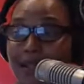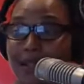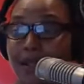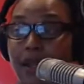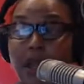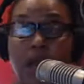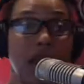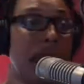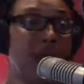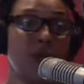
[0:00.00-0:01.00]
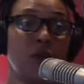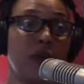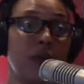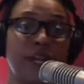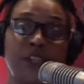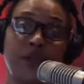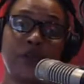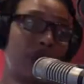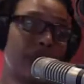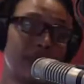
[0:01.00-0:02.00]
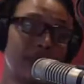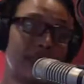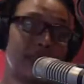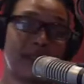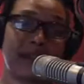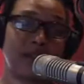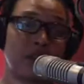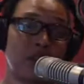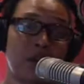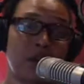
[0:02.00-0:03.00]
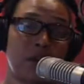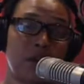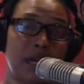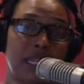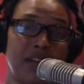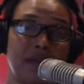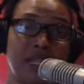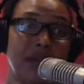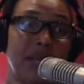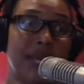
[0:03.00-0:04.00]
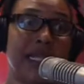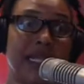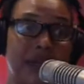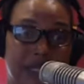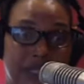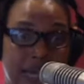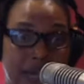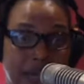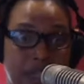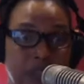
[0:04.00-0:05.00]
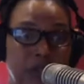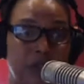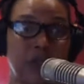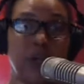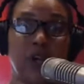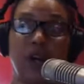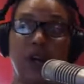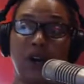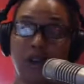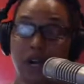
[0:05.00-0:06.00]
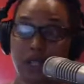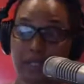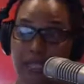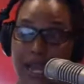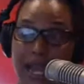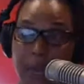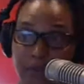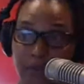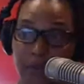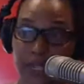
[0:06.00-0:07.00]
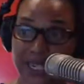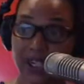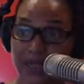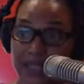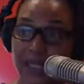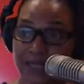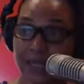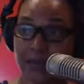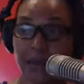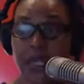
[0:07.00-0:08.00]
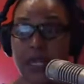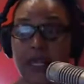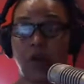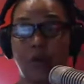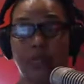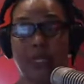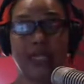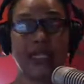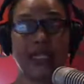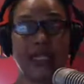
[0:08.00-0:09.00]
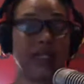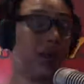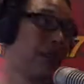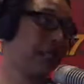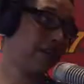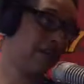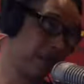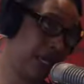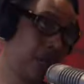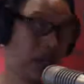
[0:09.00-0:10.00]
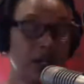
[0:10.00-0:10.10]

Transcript: I tell you, I think more about pension more these days than I ever thought in my life, because I'm getting close to that. I'm getting close to all the time I've put into a system and hoping that it's going to be there for me.